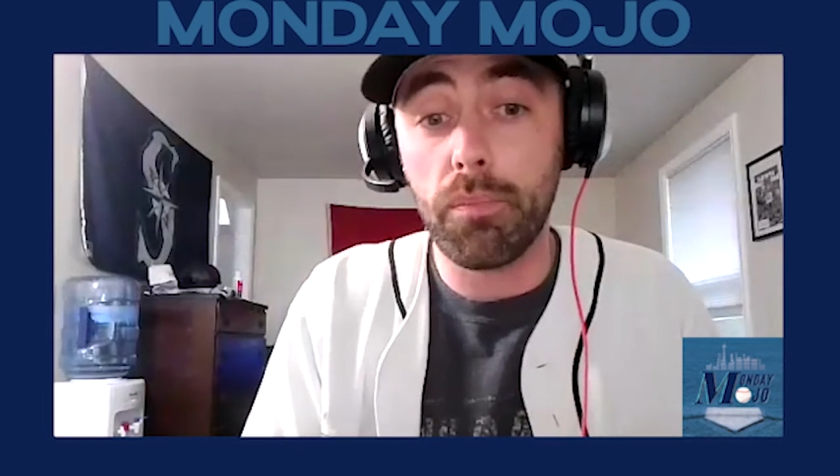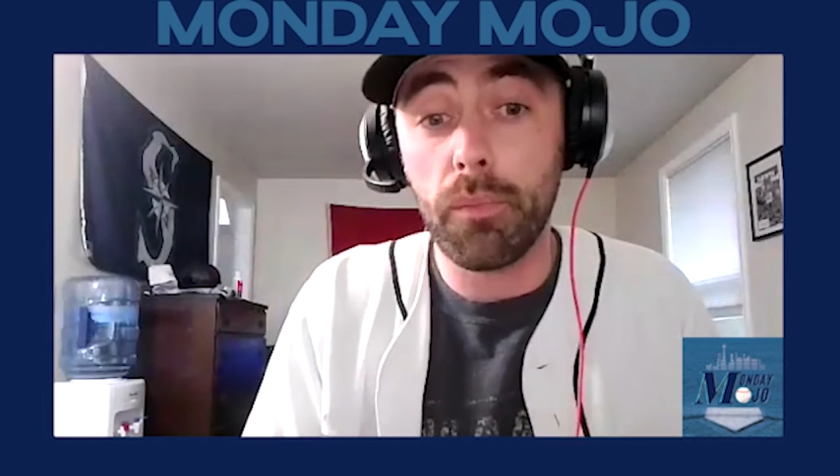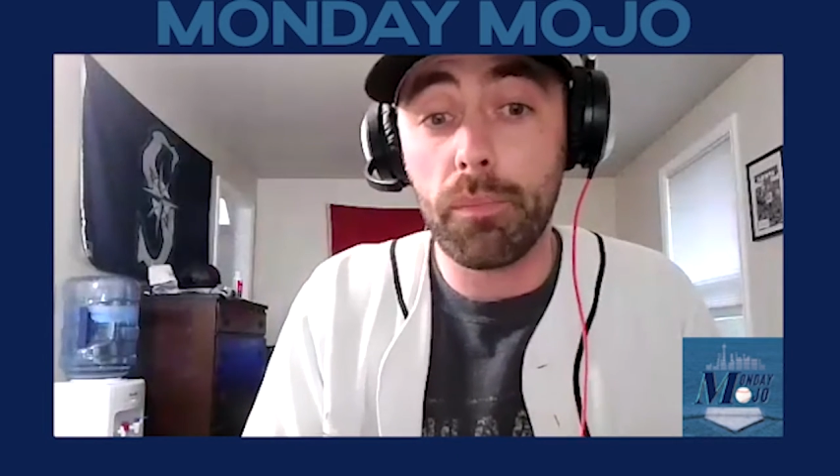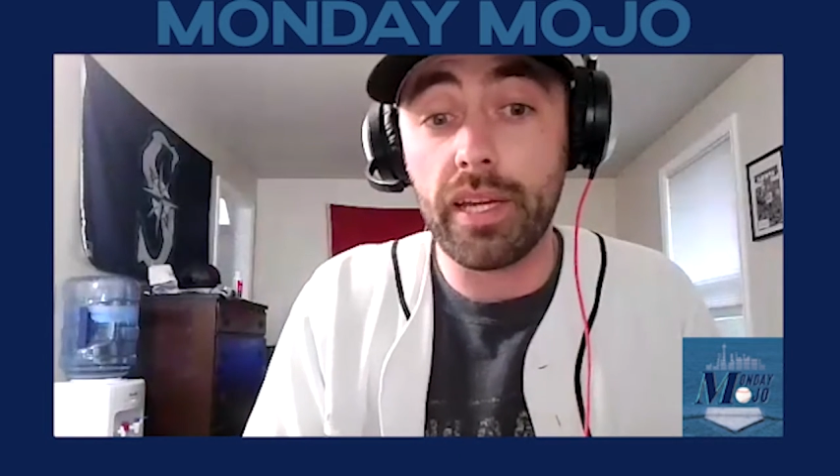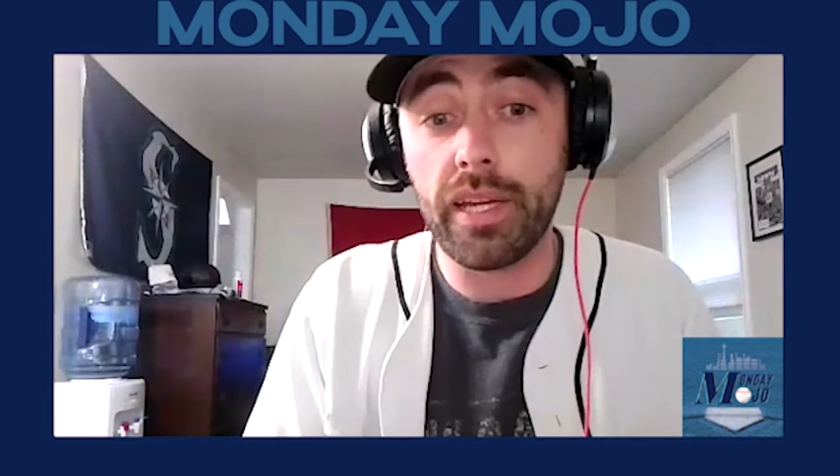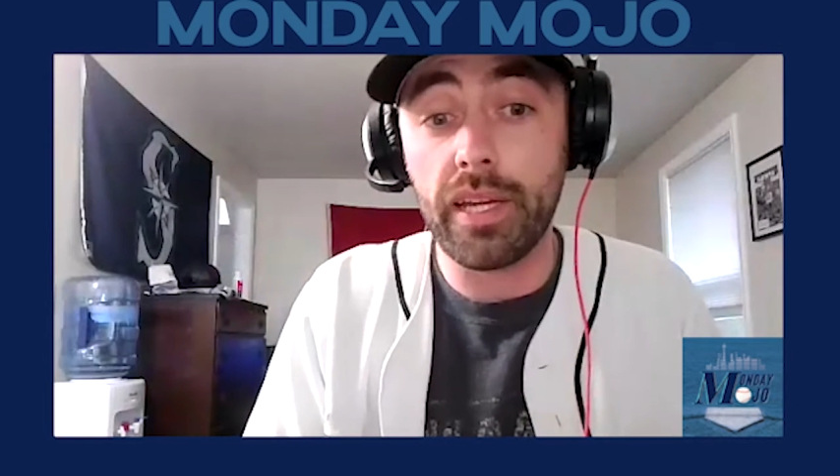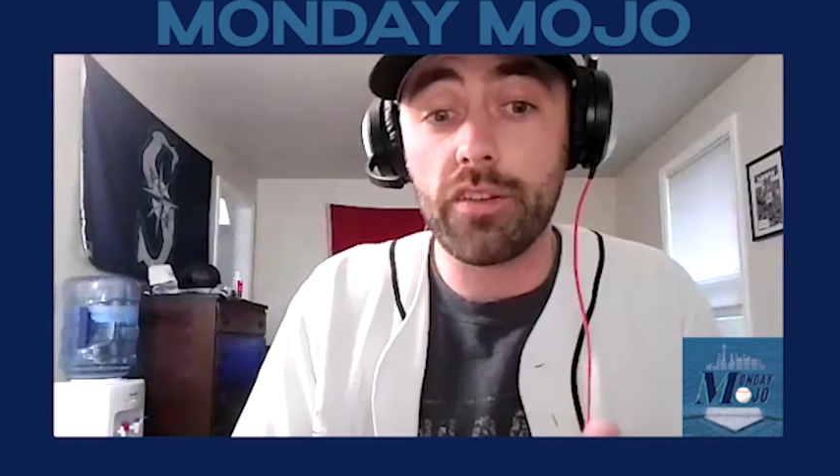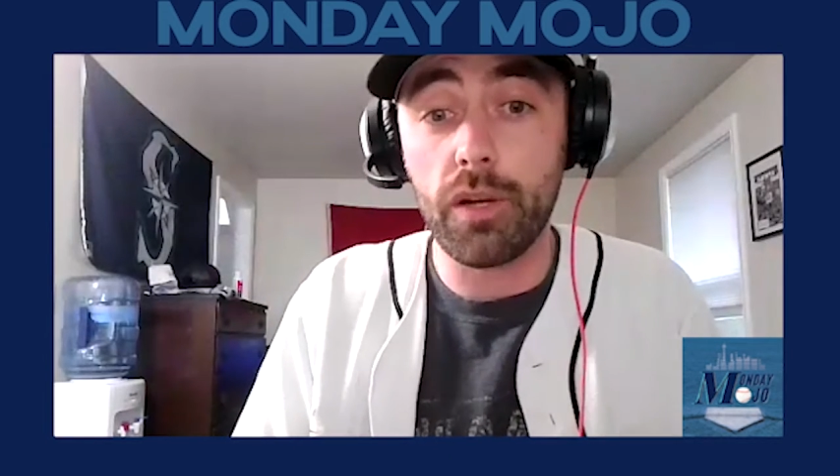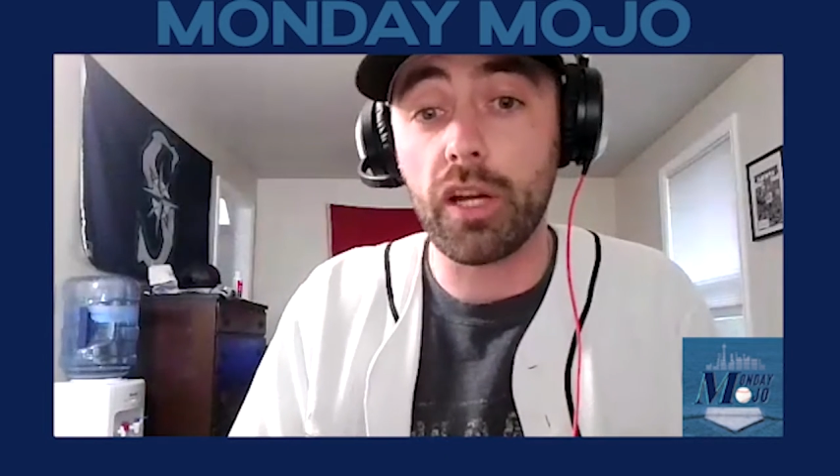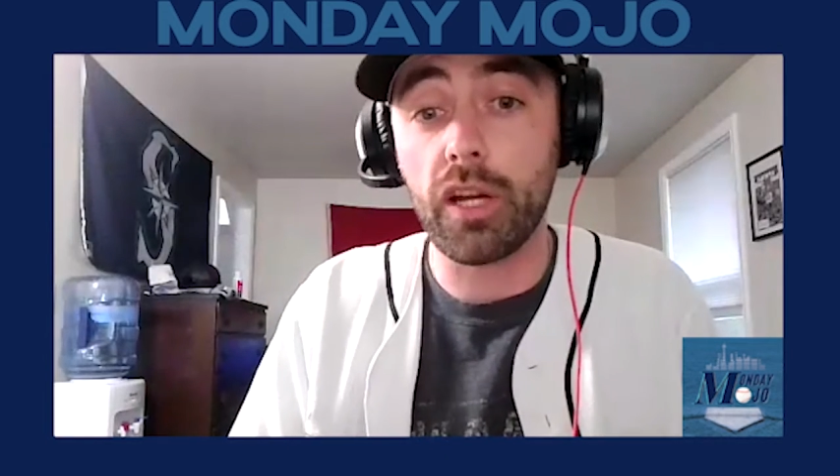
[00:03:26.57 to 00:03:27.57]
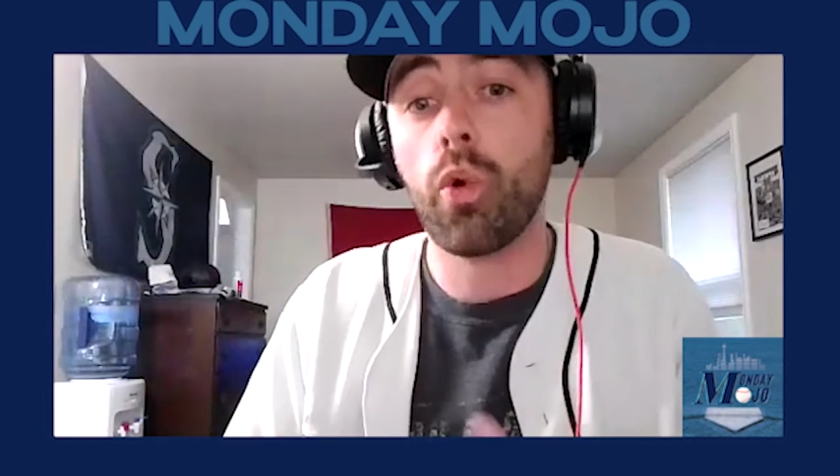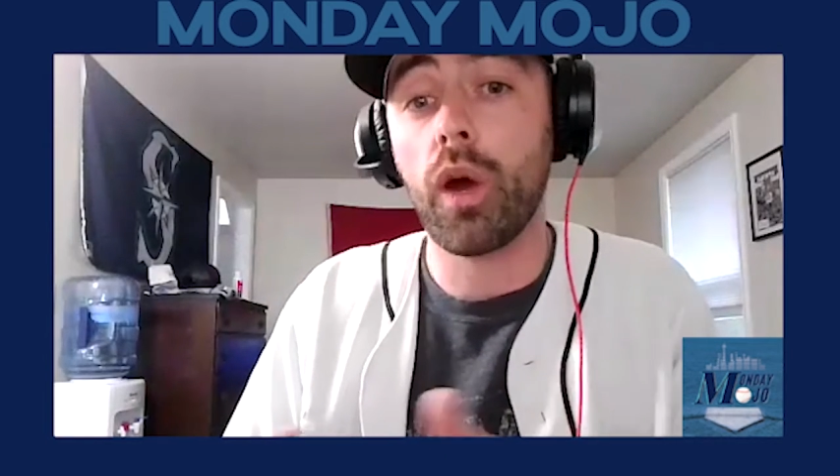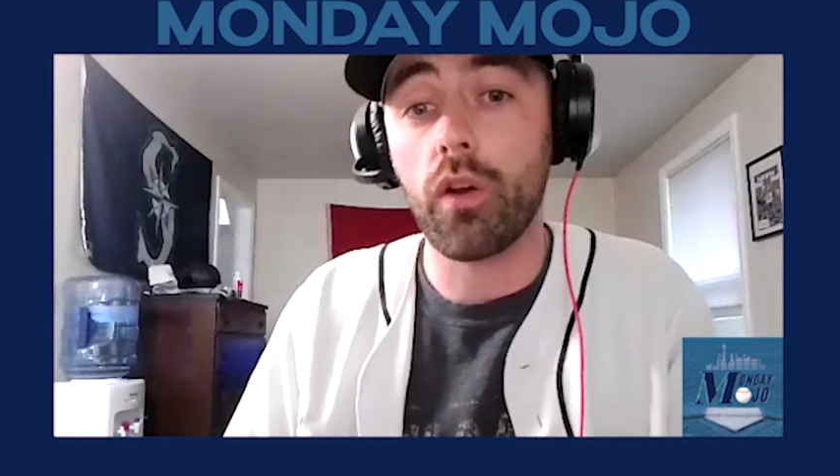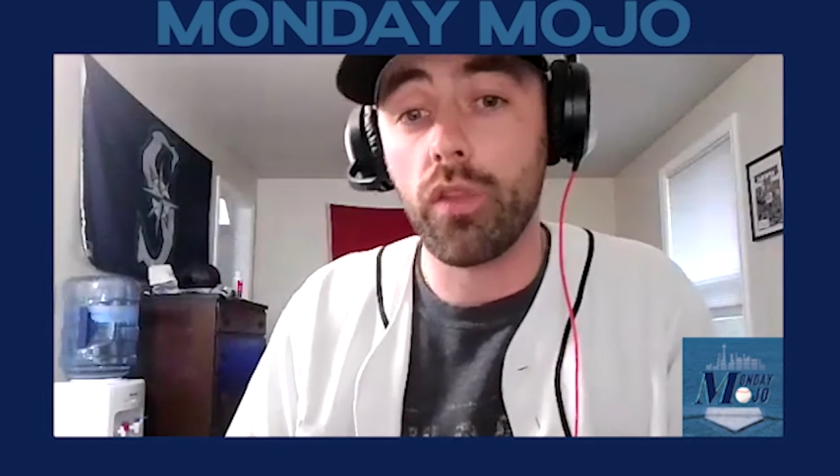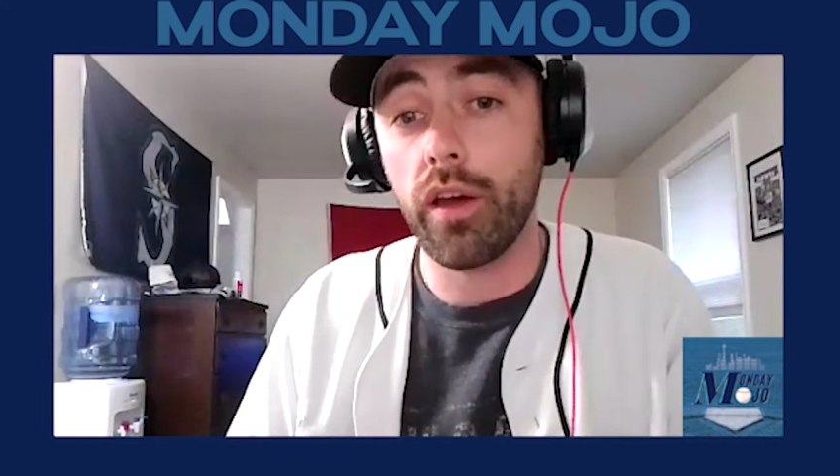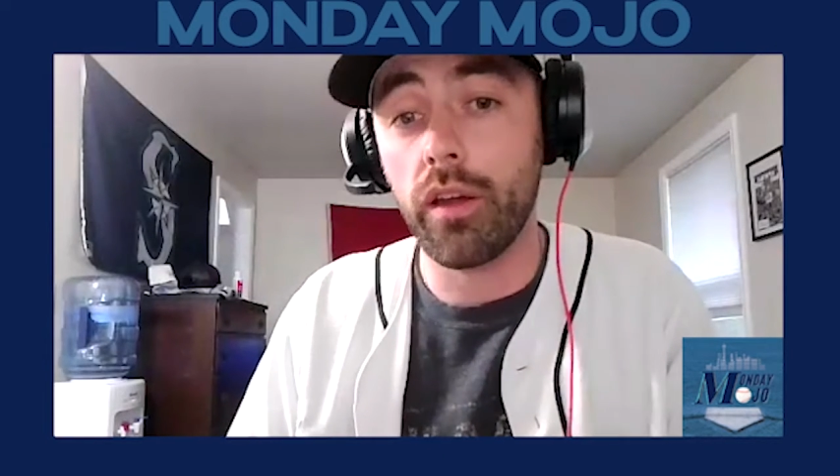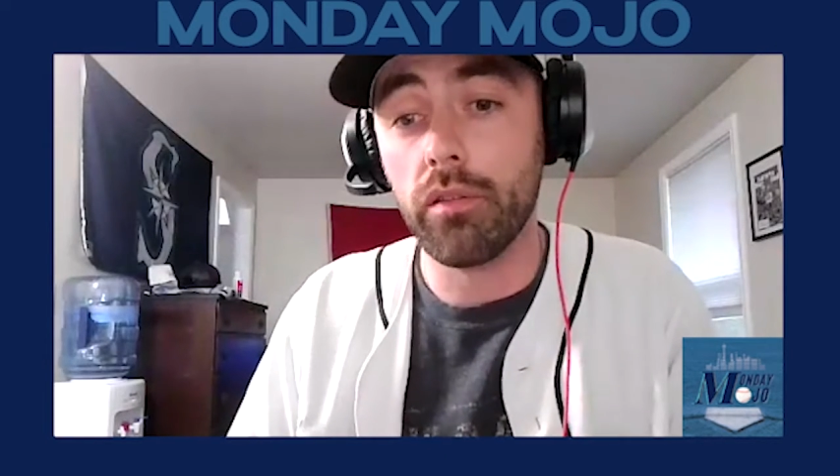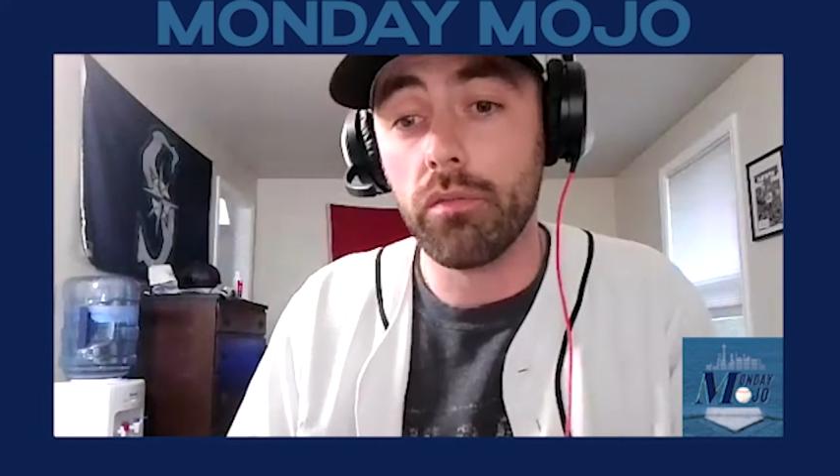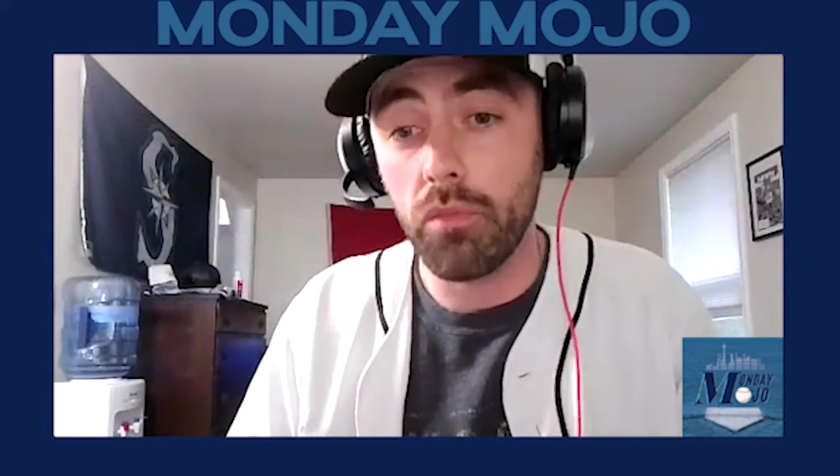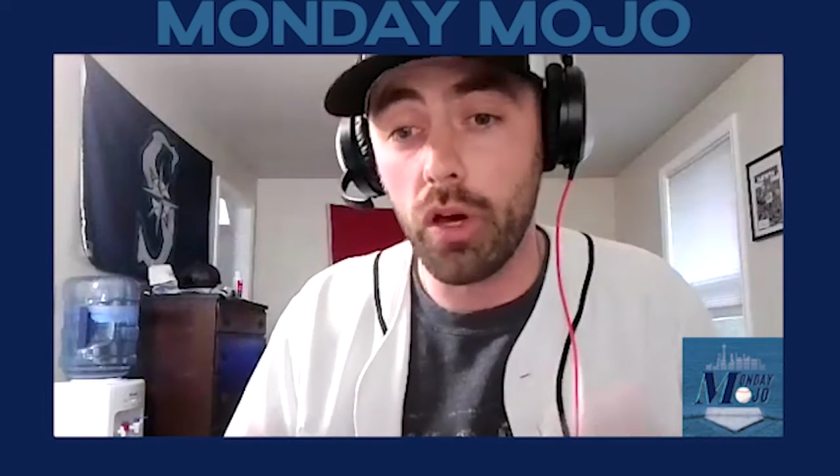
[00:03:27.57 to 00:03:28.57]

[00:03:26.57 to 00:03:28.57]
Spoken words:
a bit easier and a bit quicker than